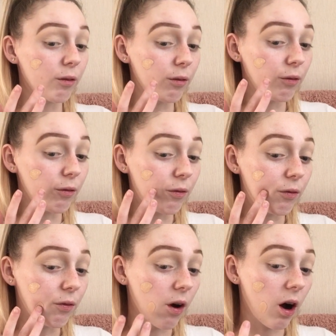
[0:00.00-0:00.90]

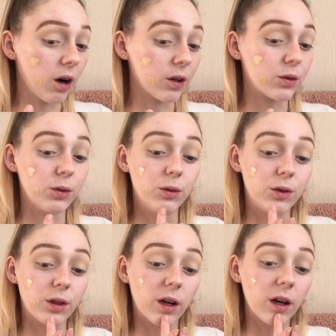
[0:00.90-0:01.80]
far too
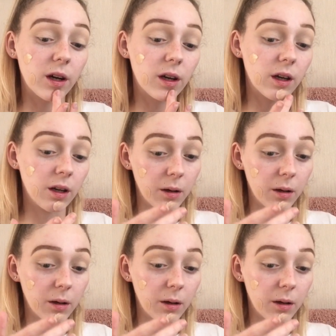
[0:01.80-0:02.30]
dark.